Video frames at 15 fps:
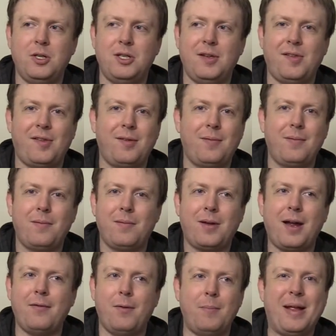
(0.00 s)
is
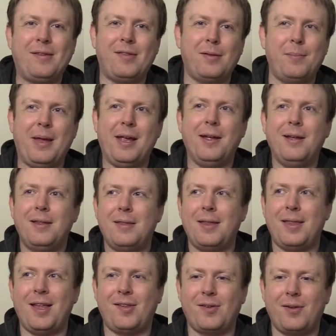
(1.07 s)
kind of amazes me.
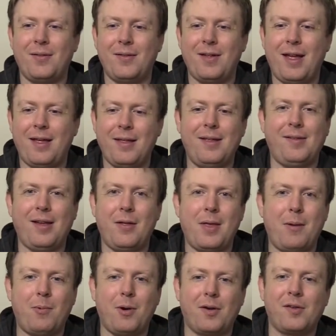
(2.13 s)
That sort of is how
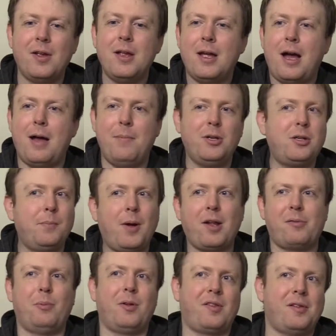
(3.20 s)
that works. Mission
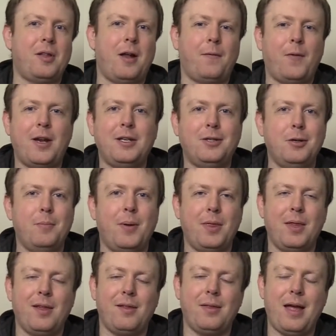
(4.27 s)
Possible is a lot of fun too, but
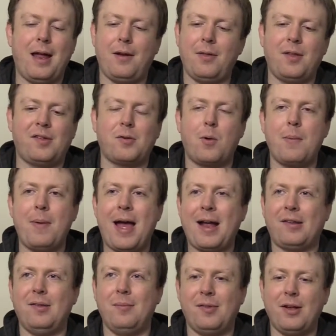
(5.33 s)
out of the story
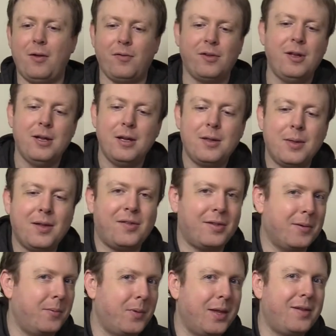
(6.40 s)
packs themselves, this
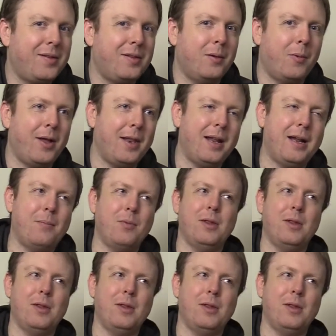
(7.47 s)
is the one that I'm